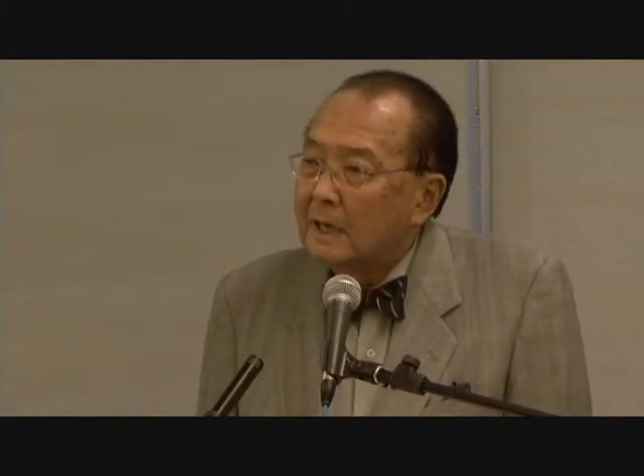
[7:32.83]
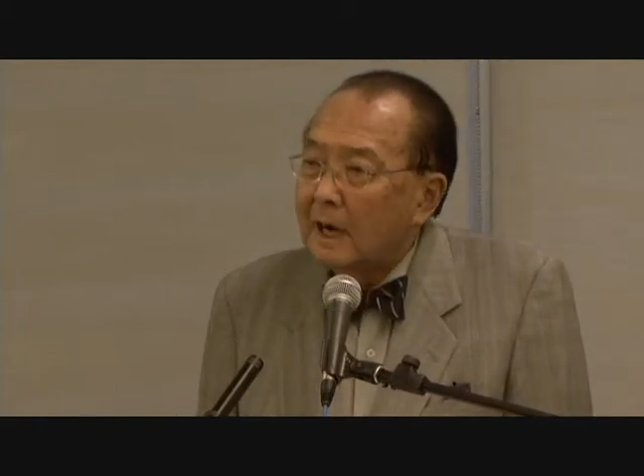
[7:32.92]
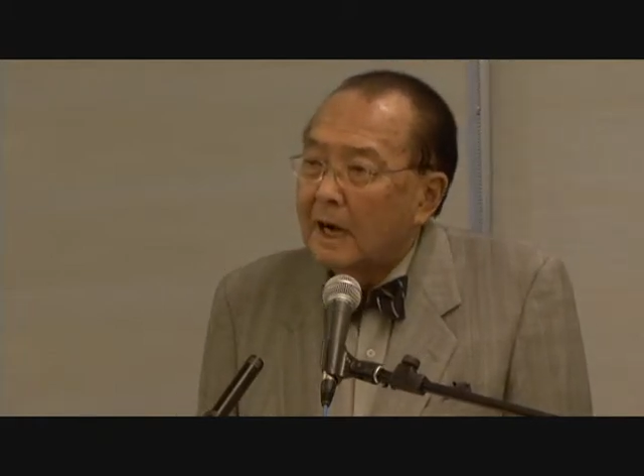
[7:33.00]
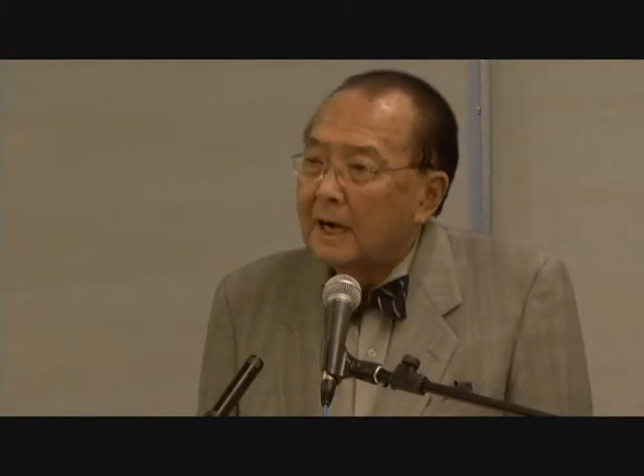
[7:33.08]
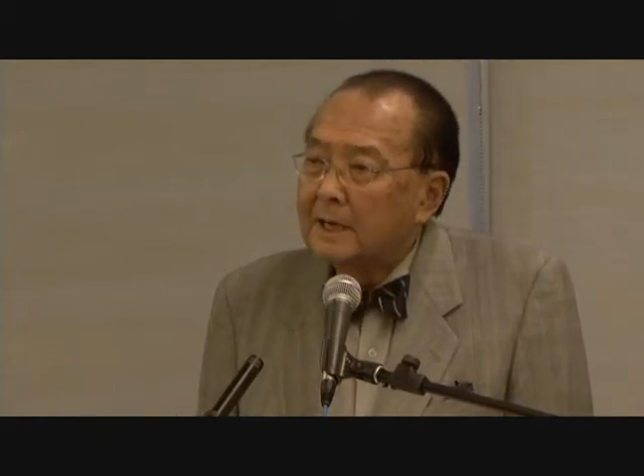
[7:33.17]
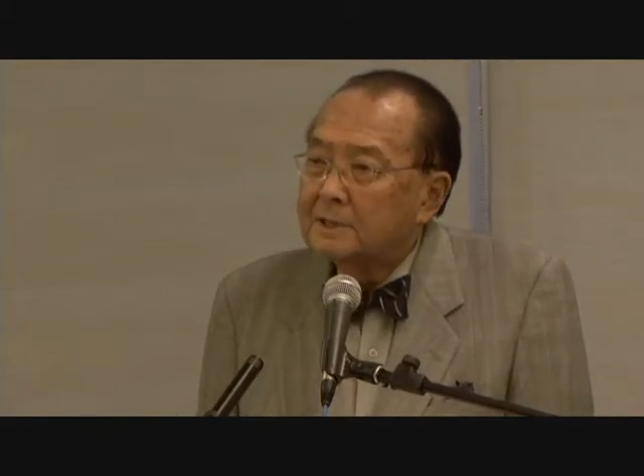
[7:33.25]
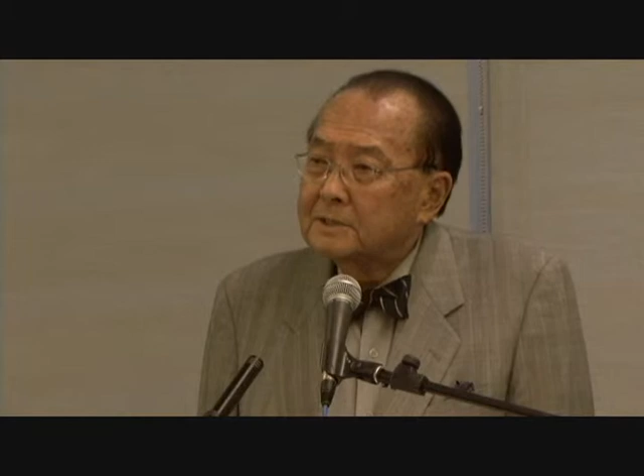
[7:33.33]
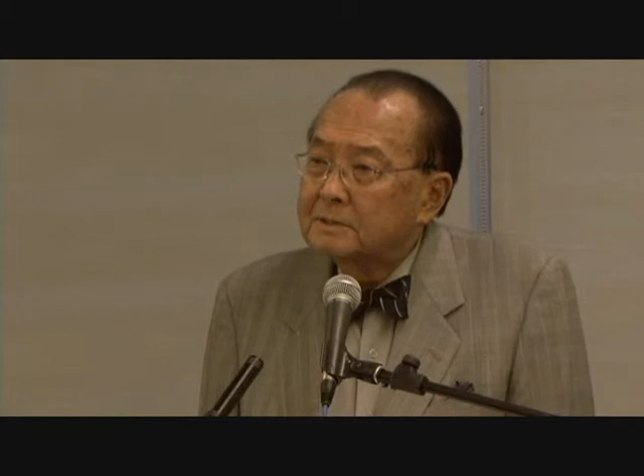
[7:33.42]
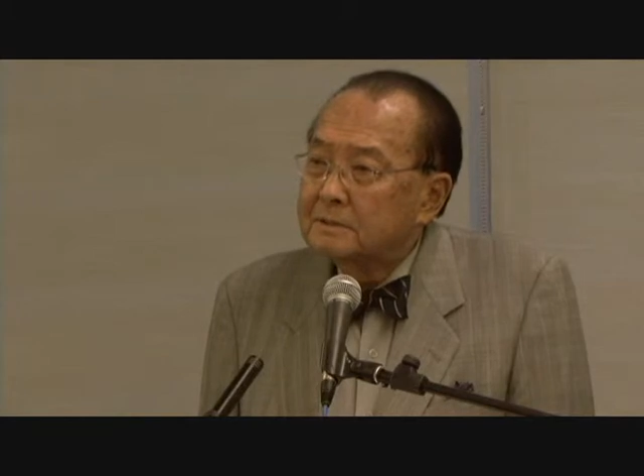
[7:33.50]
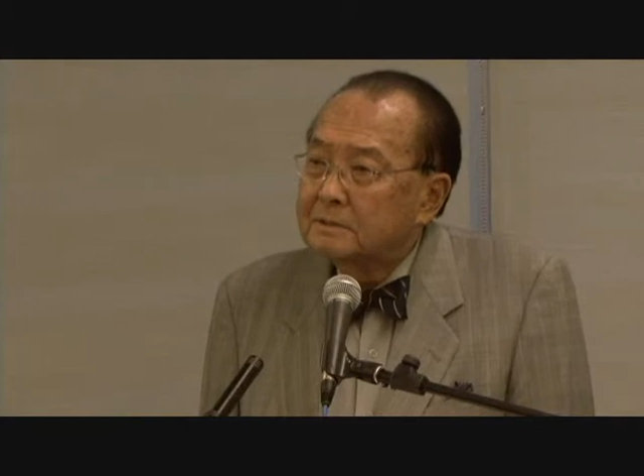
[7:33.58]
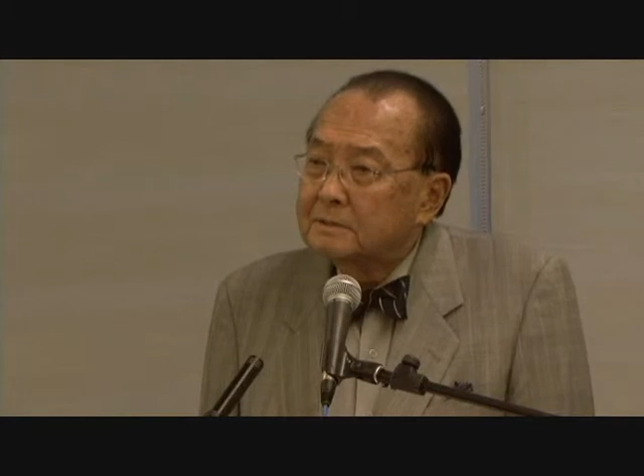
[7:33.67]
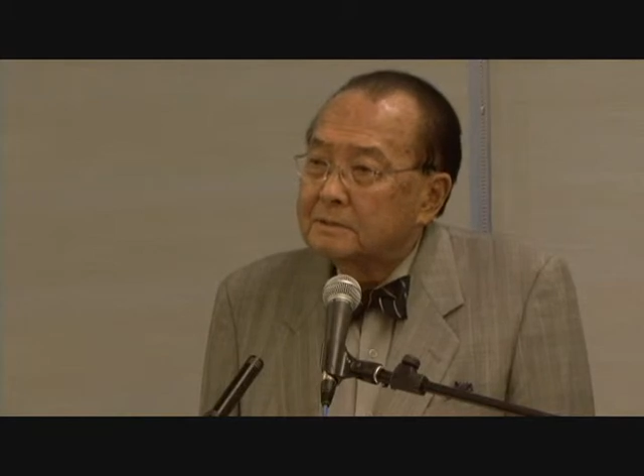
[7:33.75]

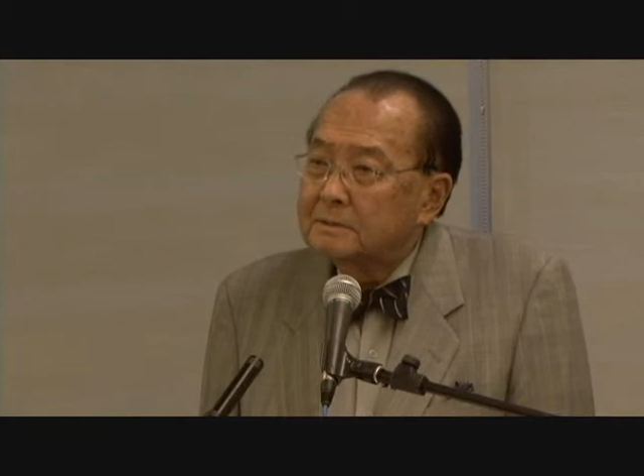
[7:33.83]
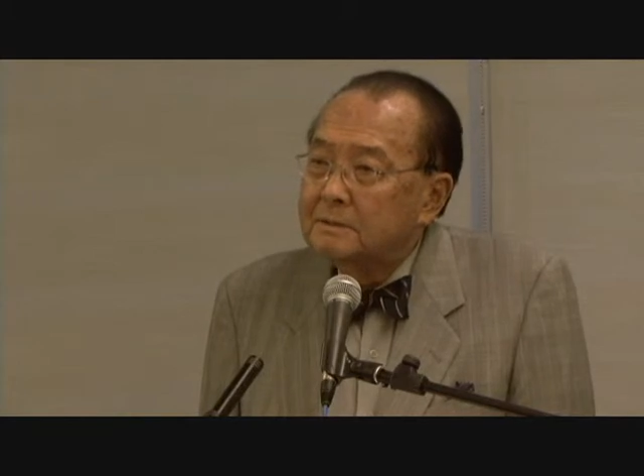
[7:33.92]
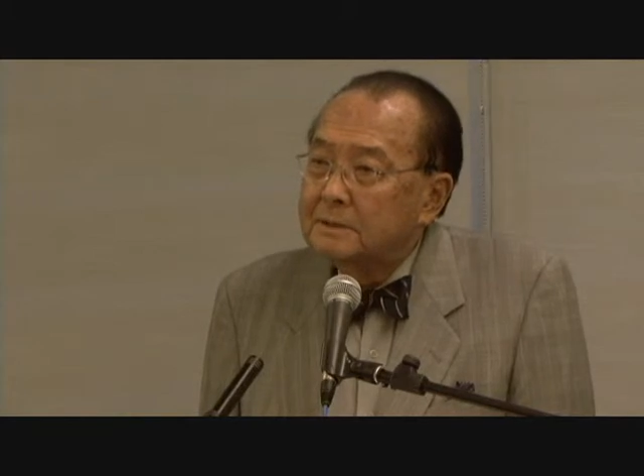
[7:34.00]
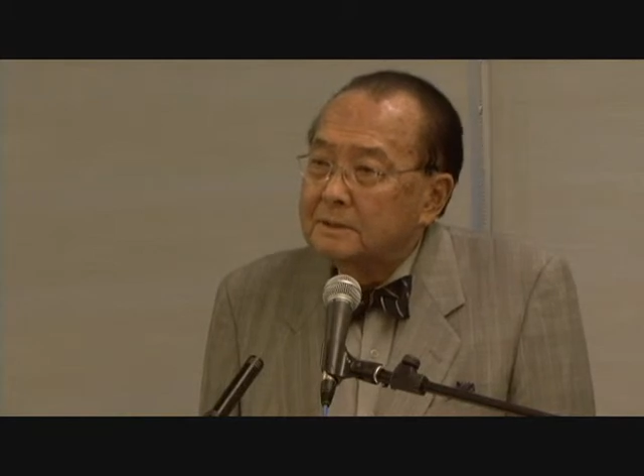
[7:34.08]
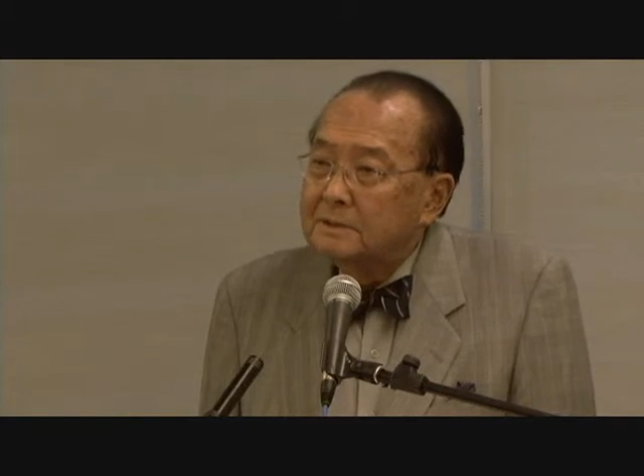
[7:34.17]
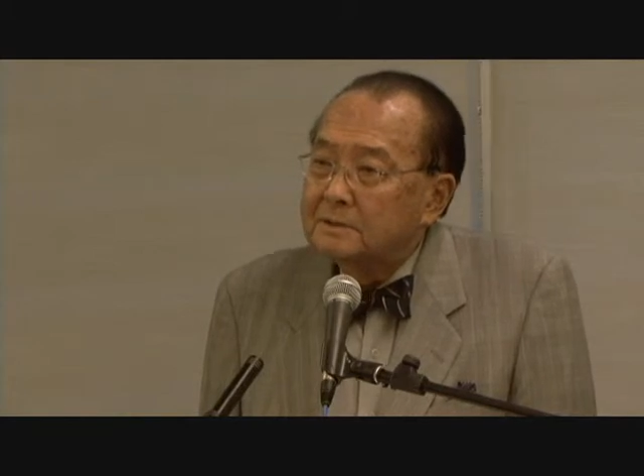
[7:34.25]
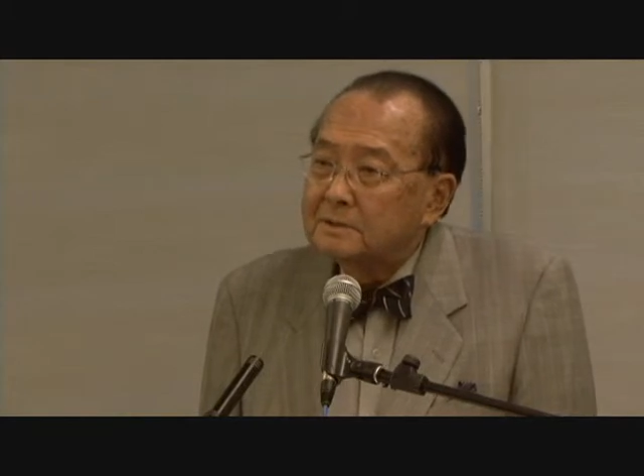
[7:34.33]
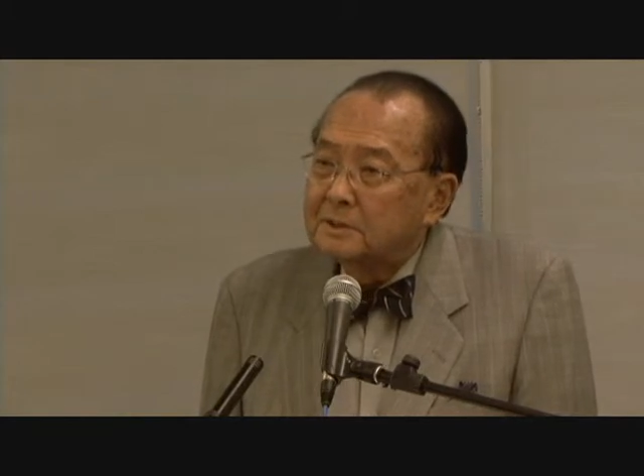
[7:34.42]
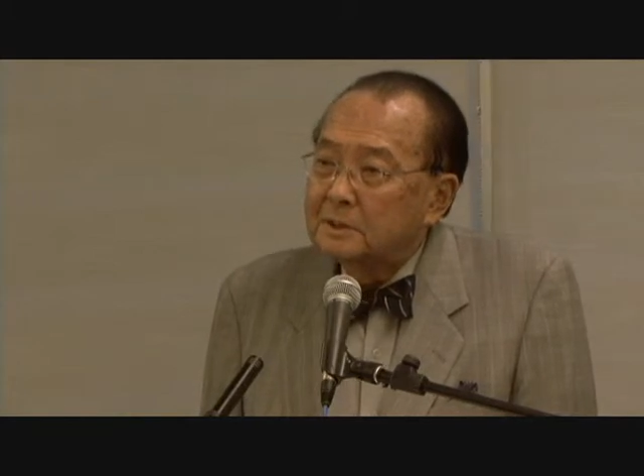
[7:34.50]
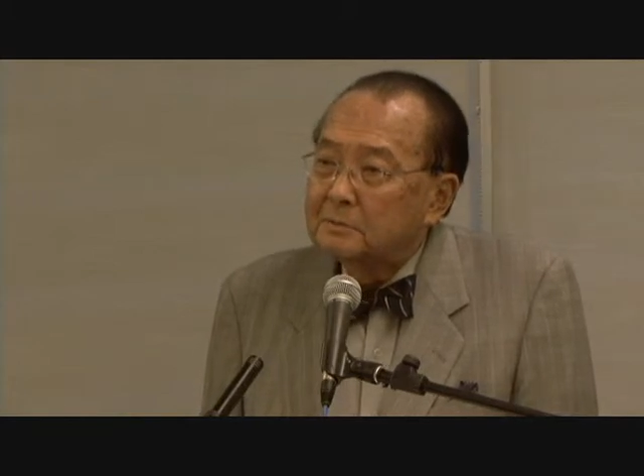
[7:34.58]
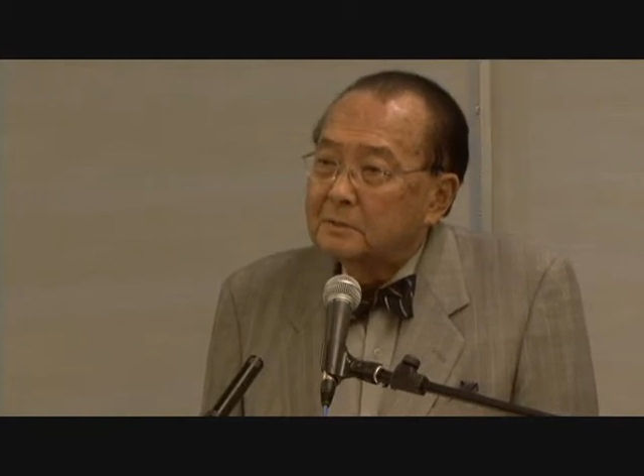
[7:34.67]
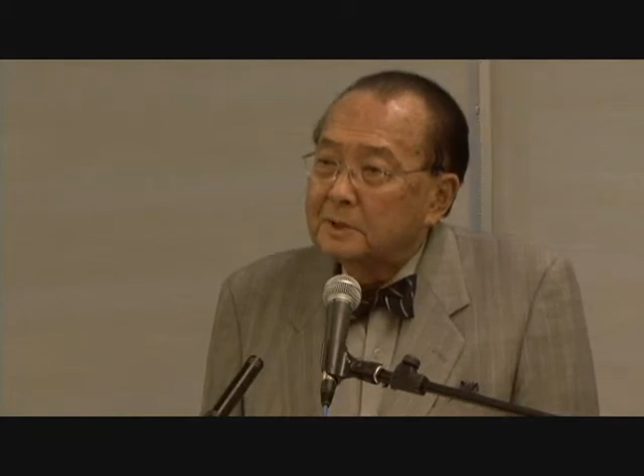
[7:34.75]
highest
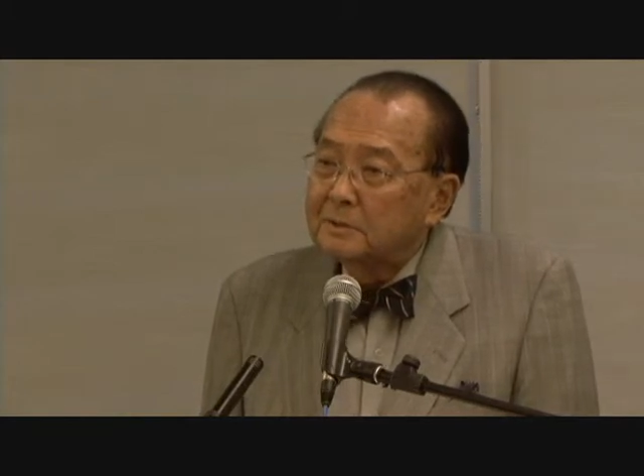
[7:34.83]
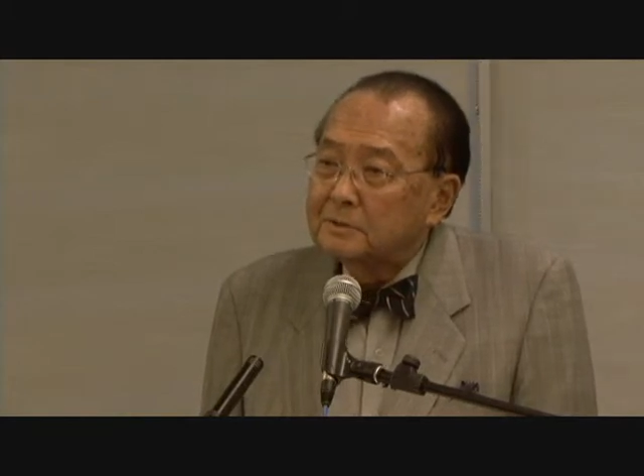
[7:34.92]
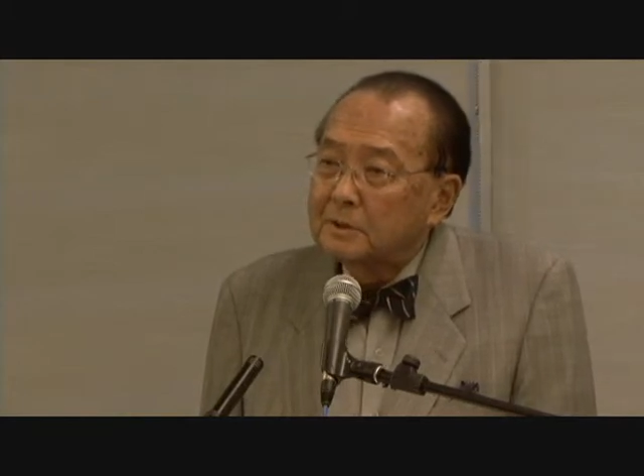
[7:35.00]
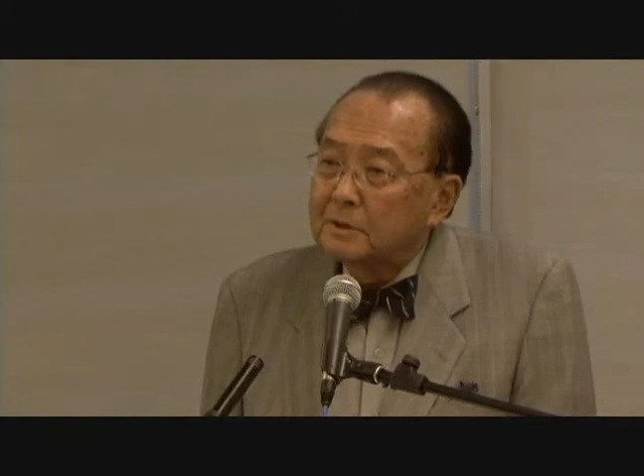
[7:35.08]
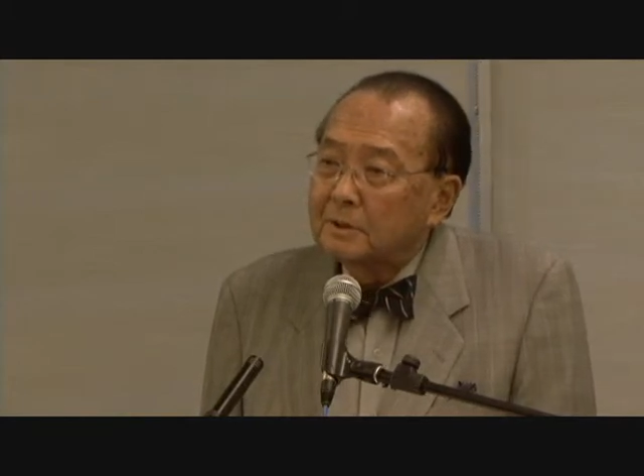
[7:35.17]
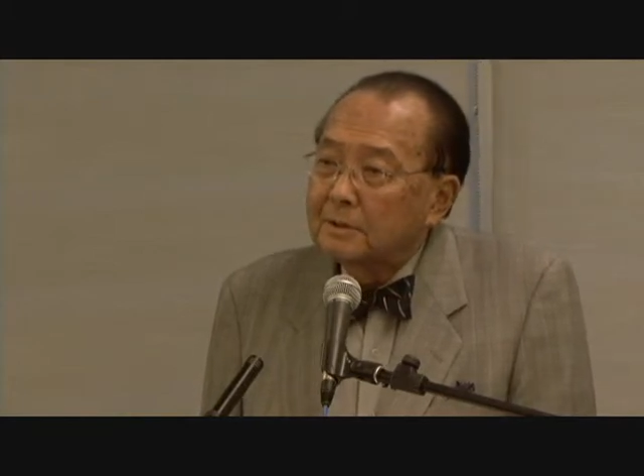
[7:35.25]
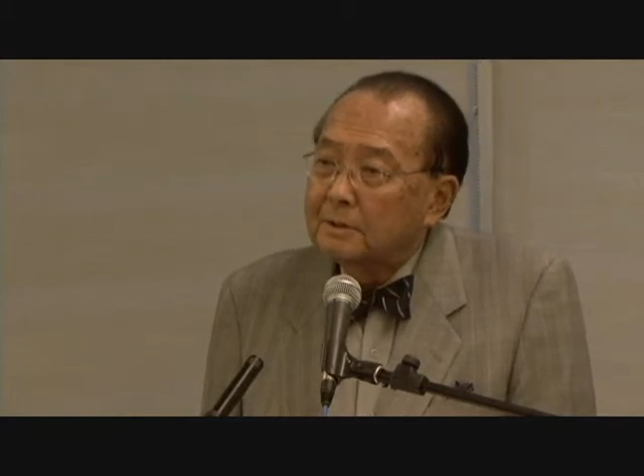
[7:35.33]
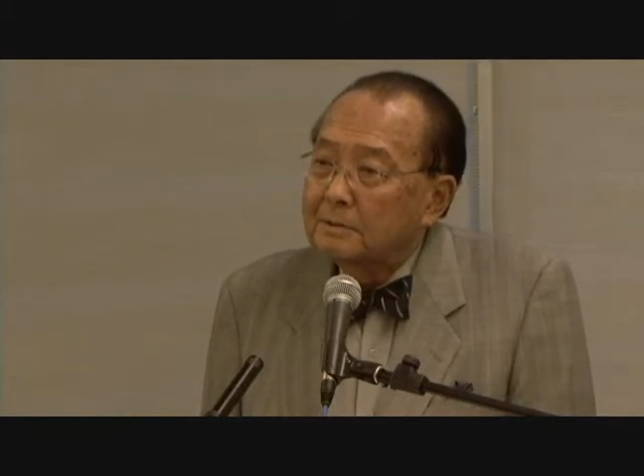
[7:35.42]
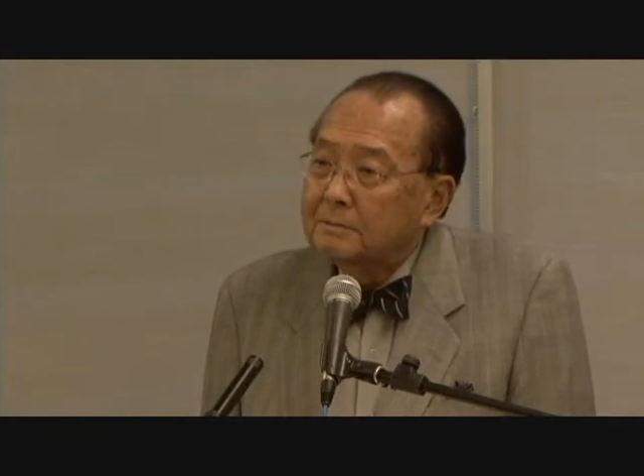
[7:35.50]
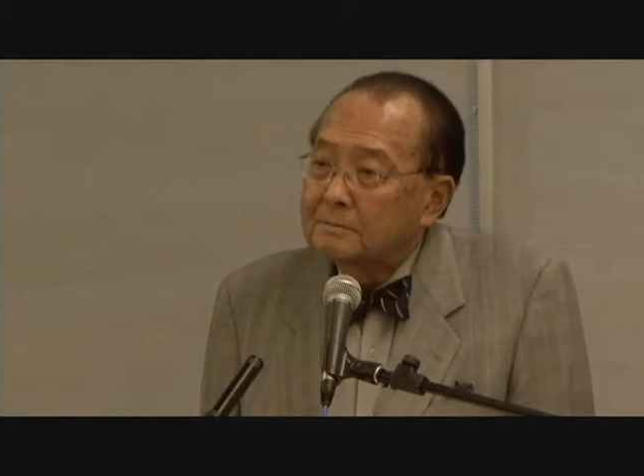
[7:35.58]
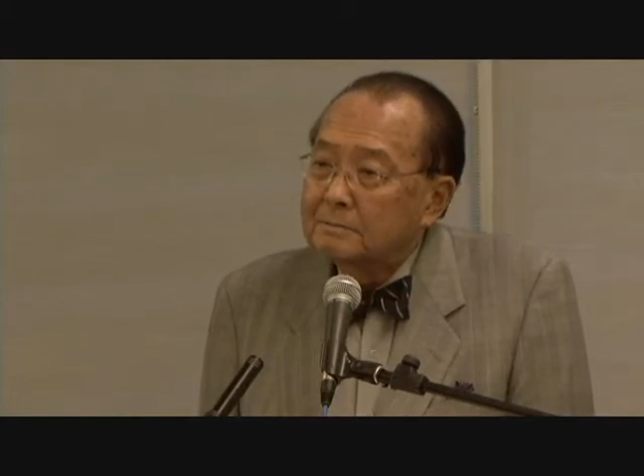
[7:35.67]
since we took